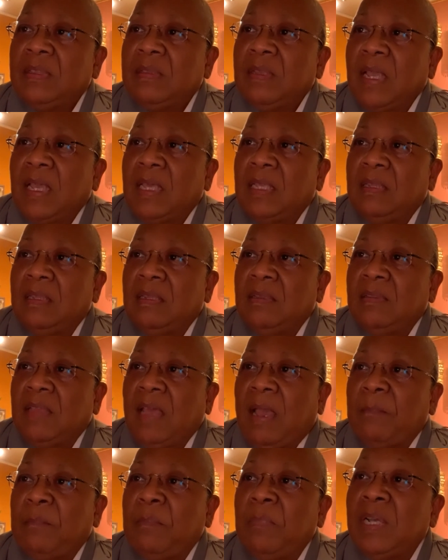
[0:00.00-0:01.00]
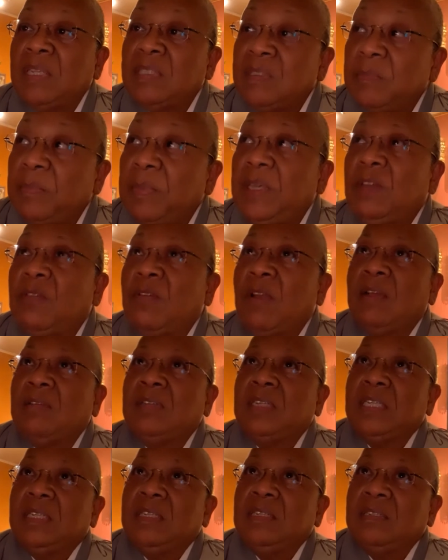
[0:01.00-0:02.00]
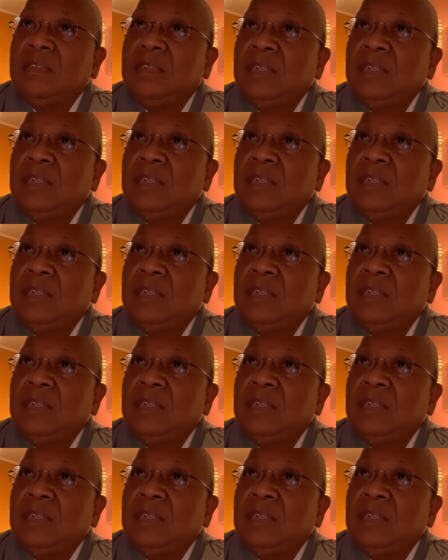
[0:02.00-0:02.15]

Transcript: And that must be grounded